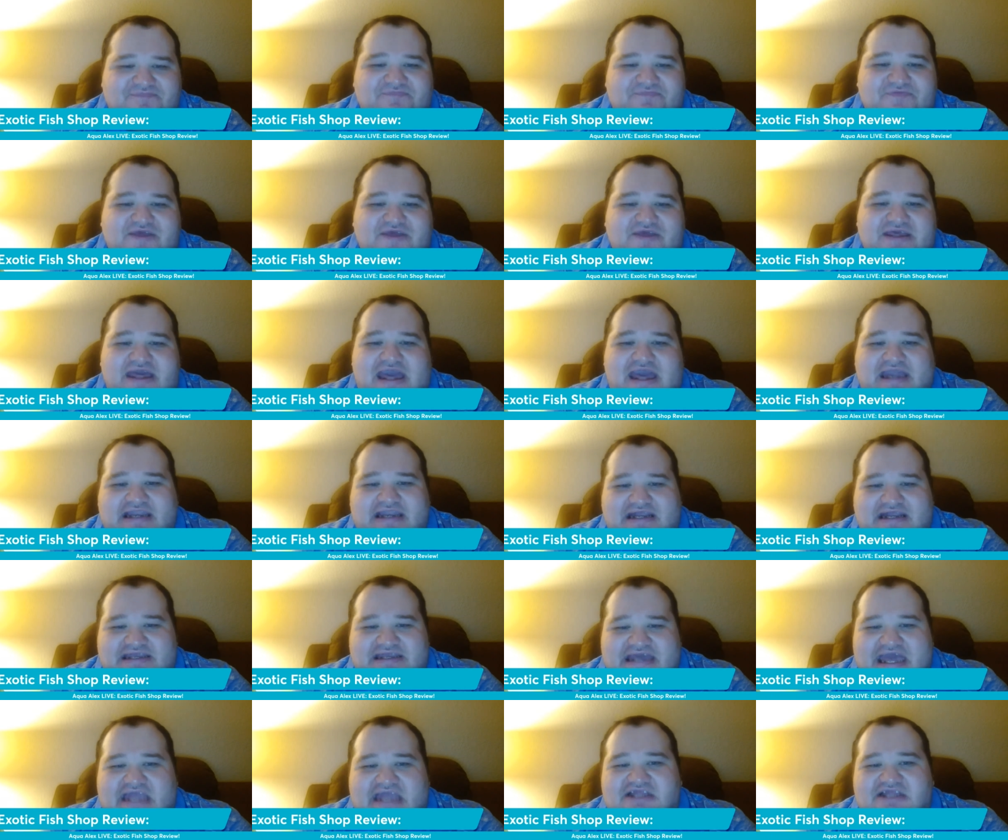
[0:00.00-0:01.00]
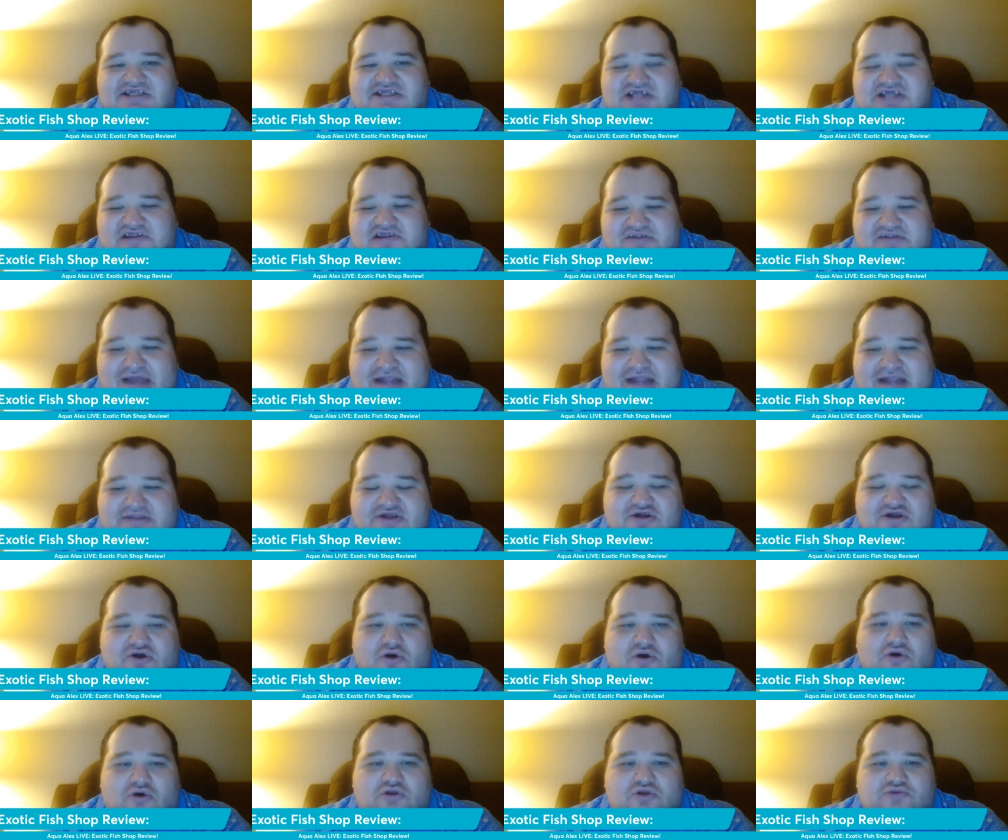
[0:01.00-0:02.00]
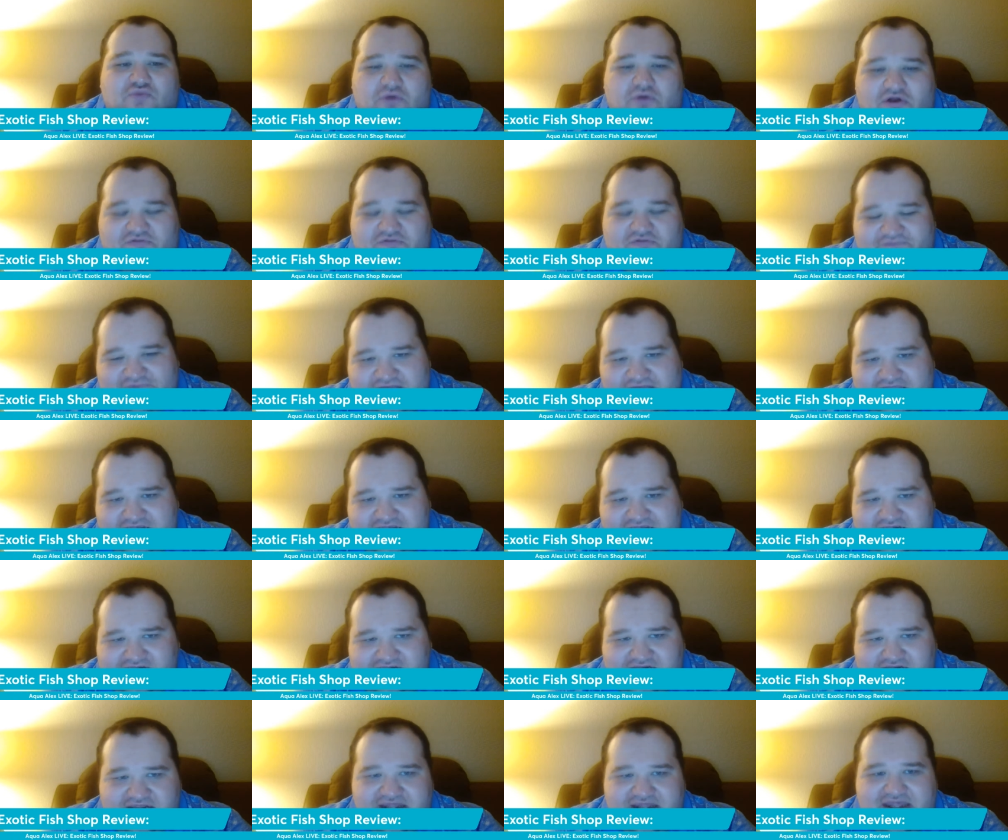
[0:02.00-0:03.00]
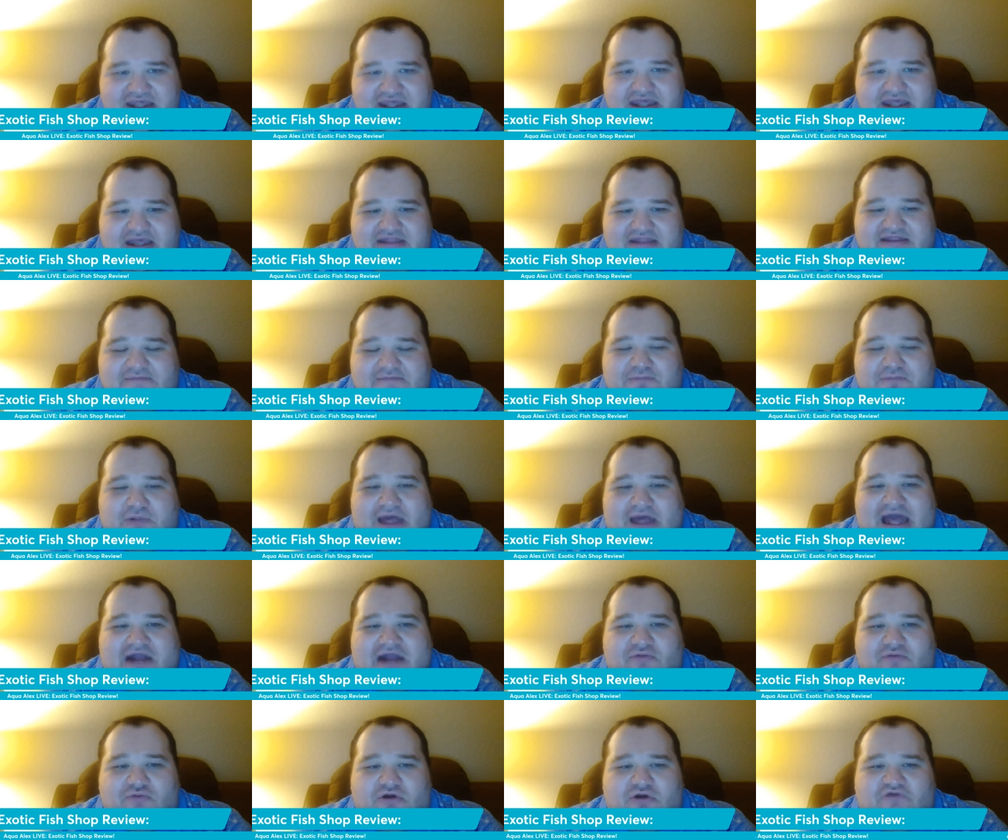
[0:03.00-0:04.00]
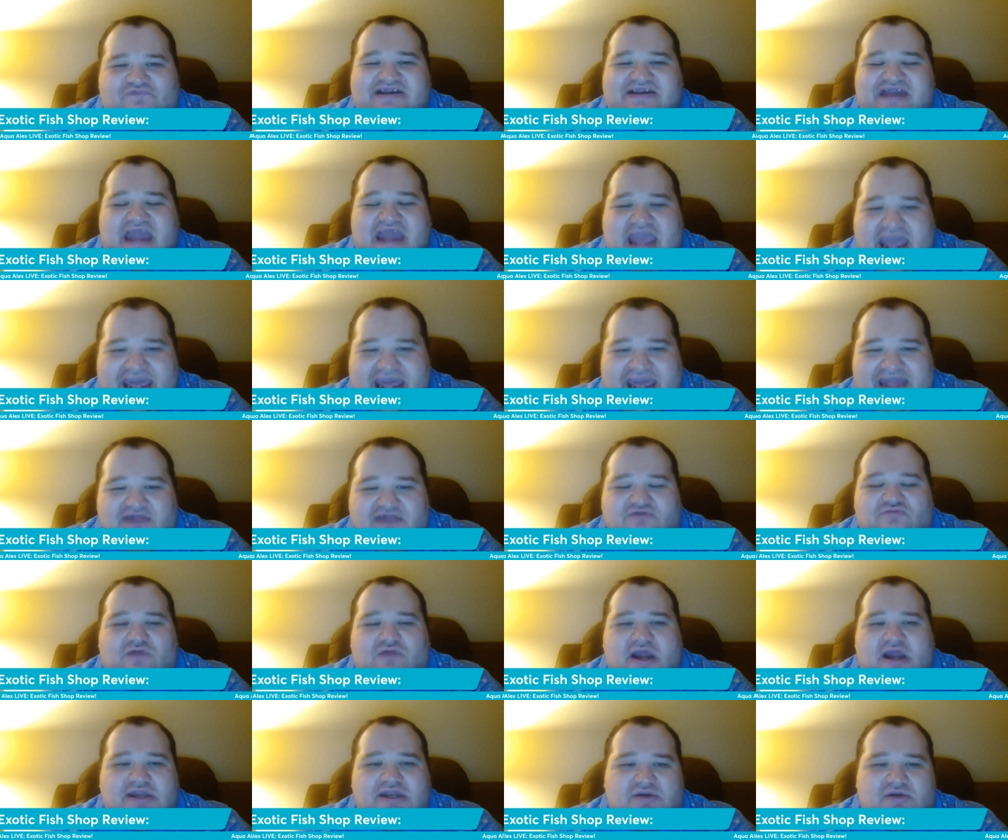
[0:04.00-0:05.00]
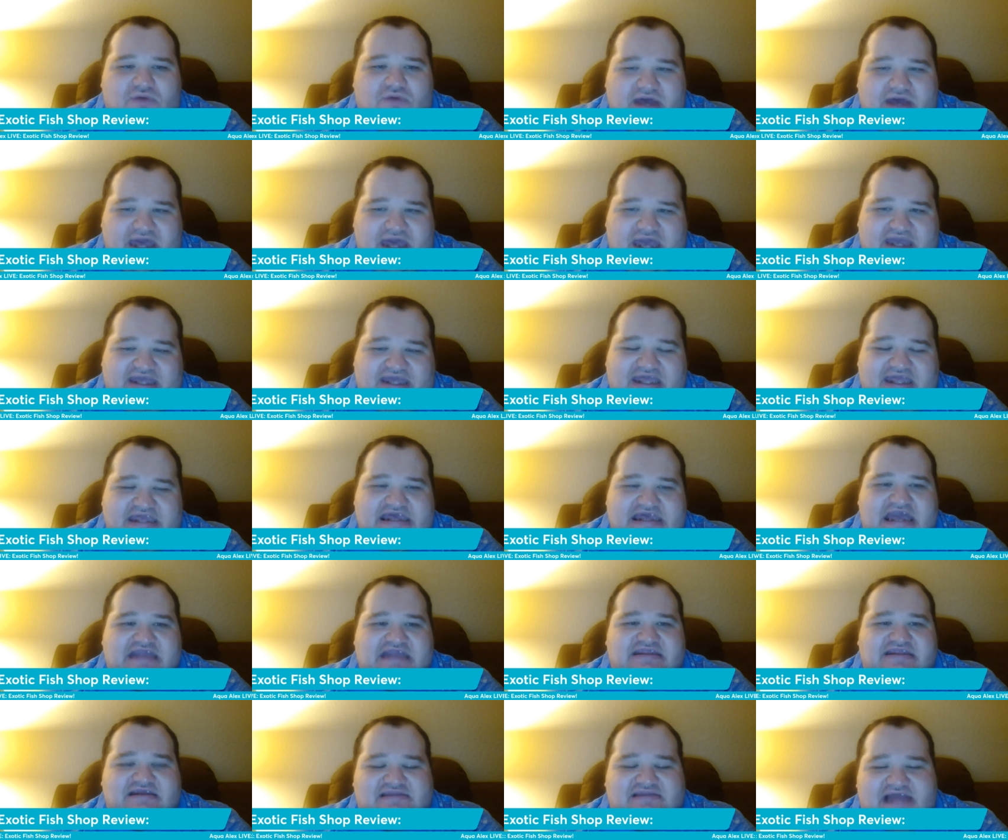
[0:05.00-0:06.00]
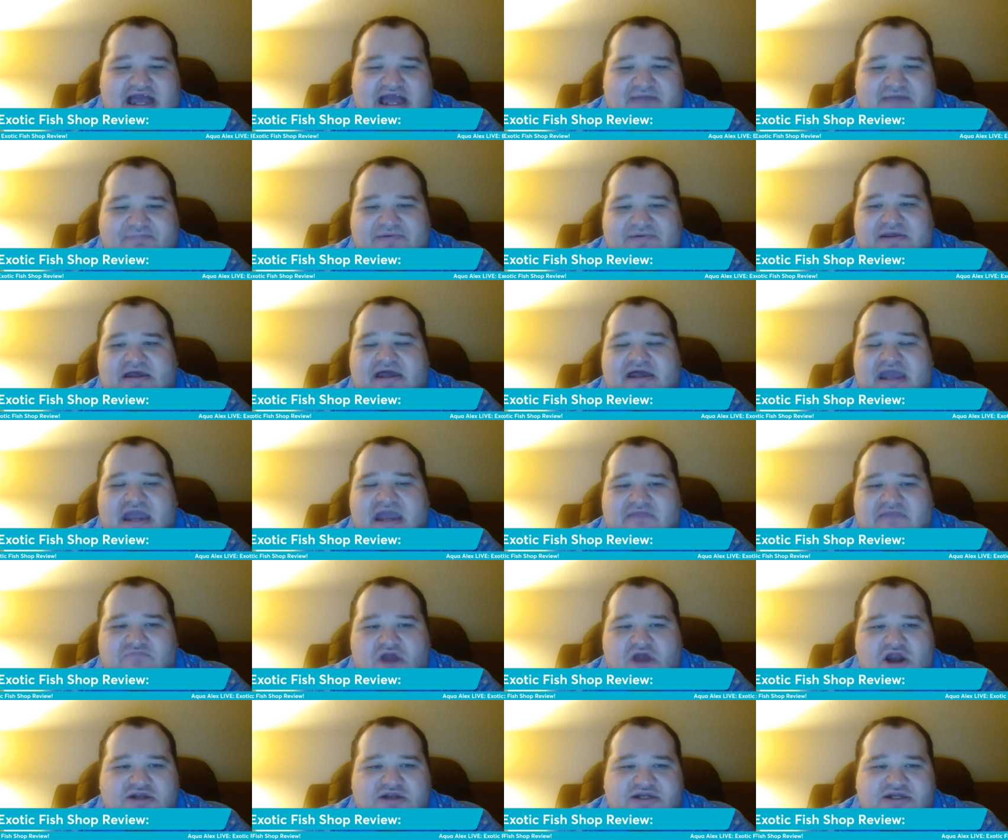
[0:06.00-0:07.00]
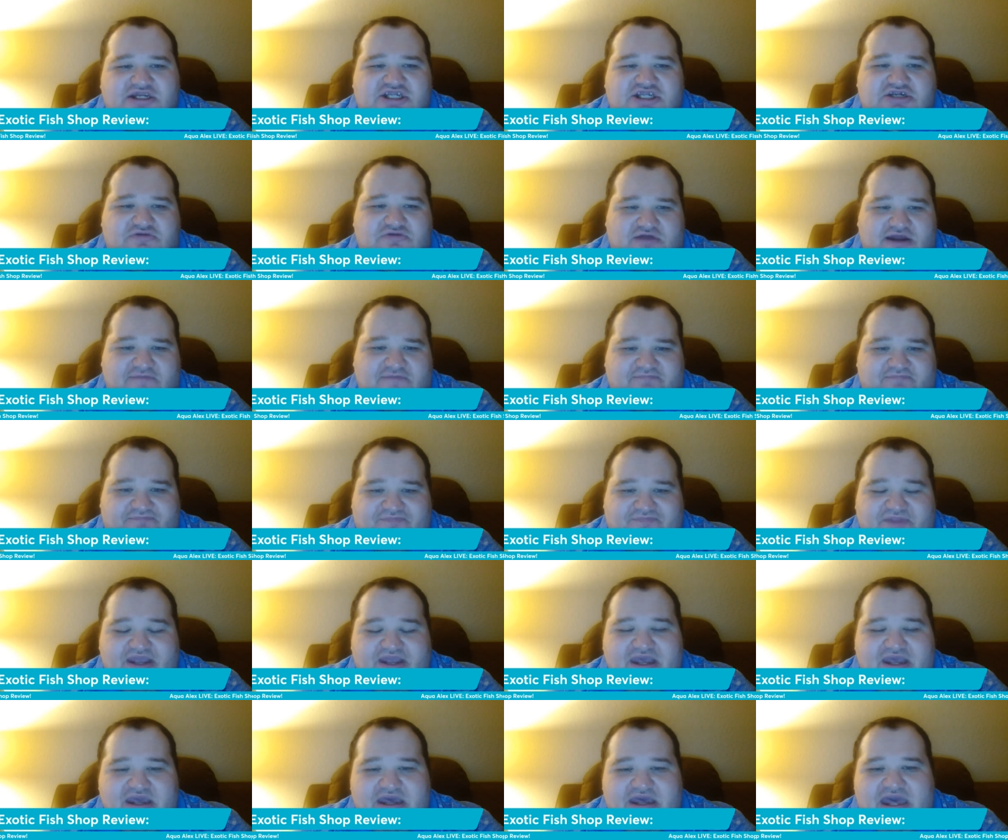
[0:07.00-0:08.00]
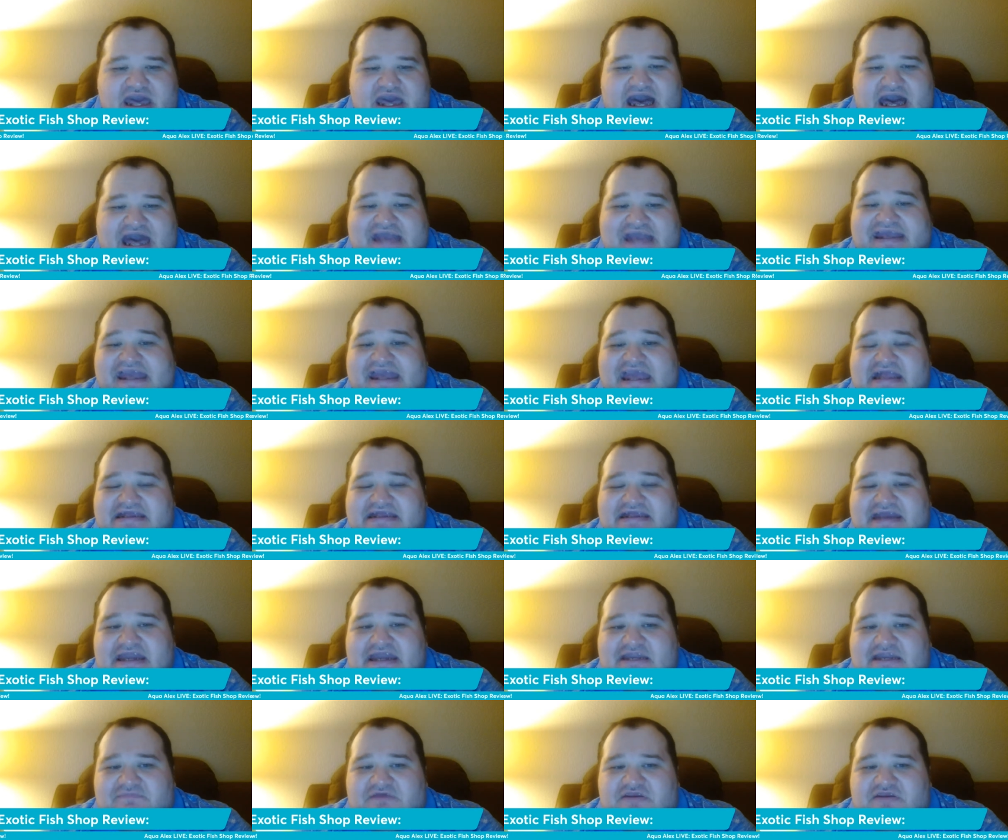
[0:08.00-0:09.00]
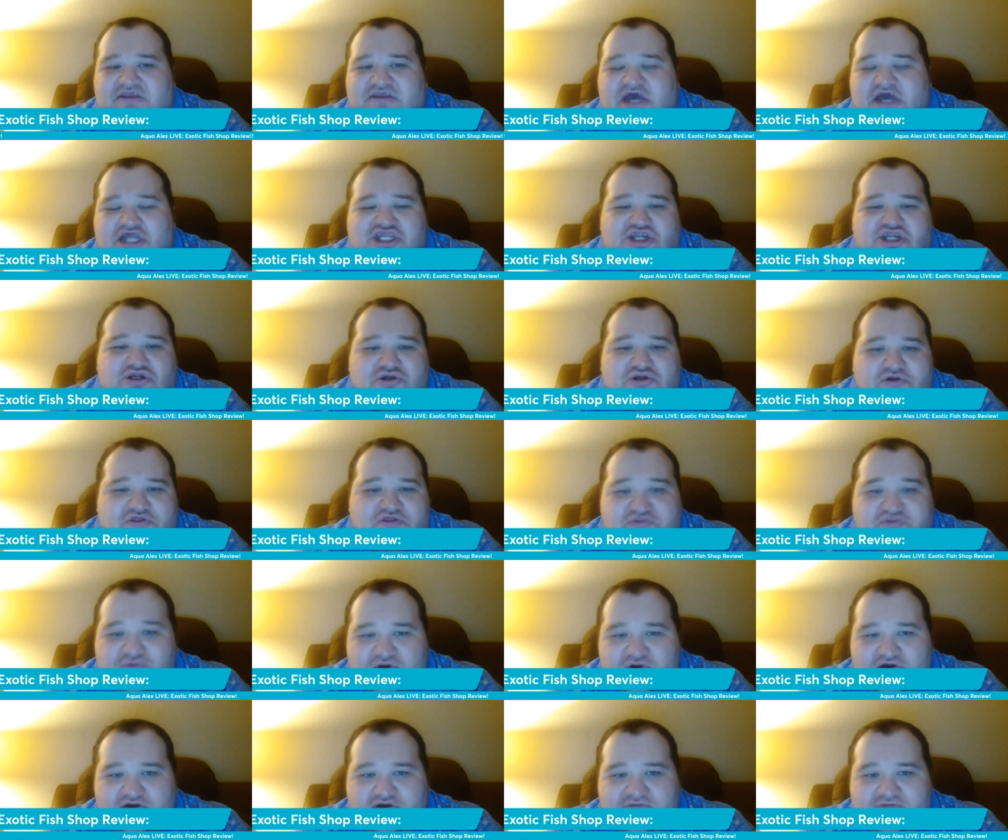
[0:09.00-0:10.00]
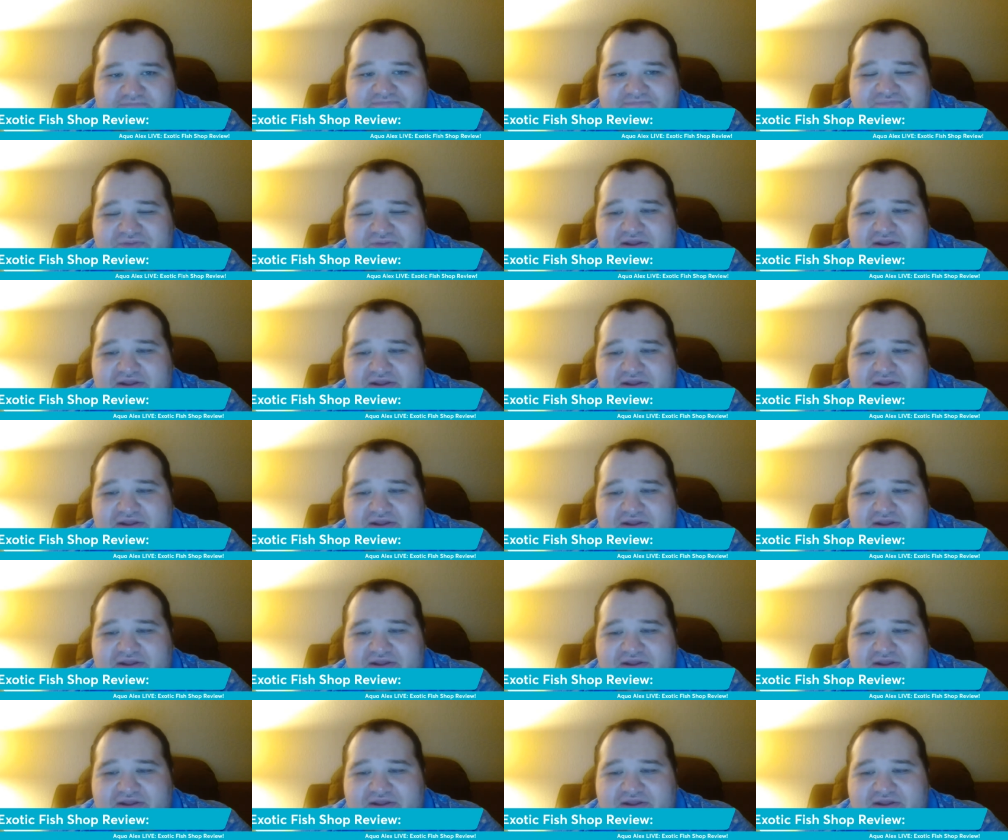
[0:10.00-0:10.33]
And again, just like the gold wolffish, the black wolffish ate right away. He ate tilapia and market shrimp. I can't get him to touch an earthworm,